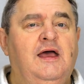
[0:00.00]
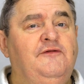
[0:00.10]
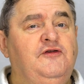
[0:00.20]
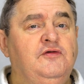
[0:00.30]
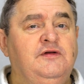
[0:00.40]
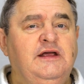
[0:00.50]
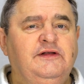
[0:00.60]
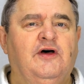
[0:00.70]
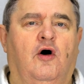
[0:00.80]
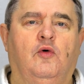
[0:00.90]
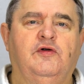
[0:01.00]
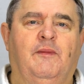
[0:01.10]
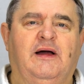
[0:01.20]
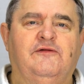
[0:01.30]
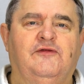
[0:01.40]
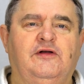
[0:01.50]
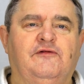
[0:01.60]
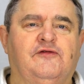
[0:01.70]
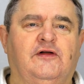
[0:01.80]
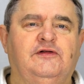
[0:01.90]
If you need to hold a microphone
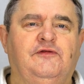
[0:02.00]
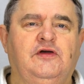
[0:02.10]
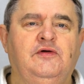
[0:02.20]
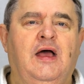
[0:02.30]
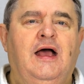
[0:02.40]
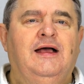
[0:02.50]
in front of you,